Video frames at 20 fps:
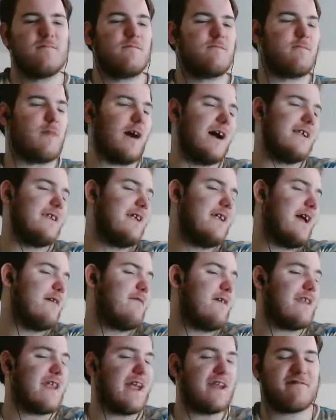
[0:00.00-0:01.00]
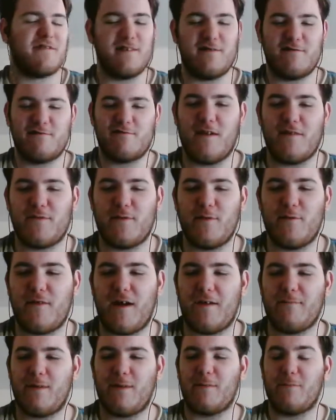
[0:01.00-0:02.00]
but and then they actually dress the
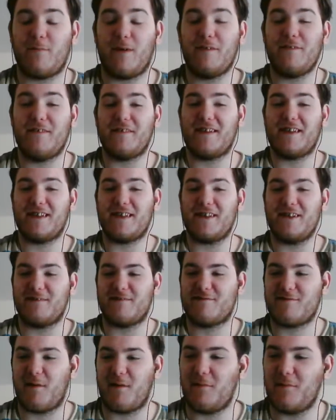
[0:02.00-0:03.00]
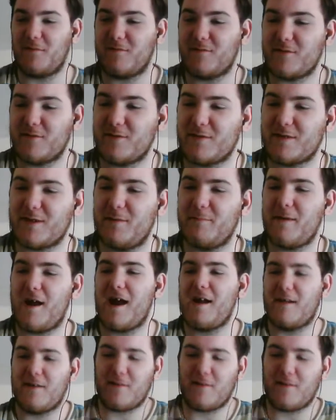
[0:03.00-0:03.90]
fact that Blackstone's and to get in trouble for doing something bad.